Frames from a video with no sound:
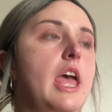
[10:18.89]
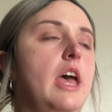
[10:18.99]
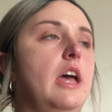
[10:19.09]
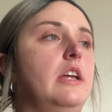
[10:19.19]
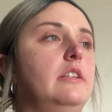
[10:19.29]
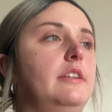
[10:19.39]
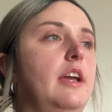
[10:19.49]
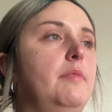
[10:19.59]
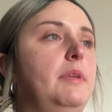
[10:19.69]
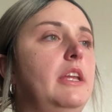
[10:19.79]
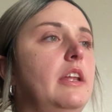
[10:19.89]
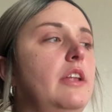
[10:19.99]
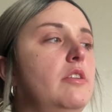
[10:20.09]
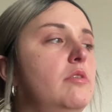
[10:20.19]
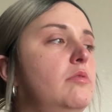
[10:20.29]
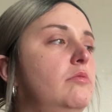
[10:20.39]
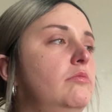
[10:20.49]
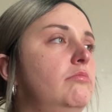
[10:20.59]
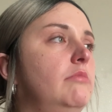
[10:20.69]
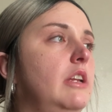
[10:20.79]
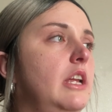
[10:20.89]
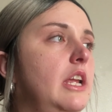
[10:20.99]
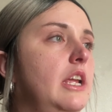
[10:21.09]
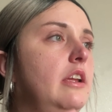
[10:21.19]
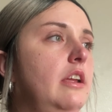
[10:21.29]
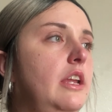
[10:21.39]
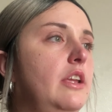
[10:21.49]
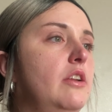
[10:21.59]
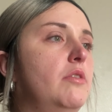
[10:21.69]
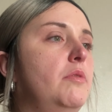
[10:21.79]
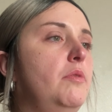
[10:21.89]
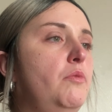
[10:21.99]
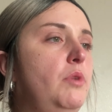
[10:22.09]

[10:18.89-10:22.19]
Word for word: And I mean, I know, you know,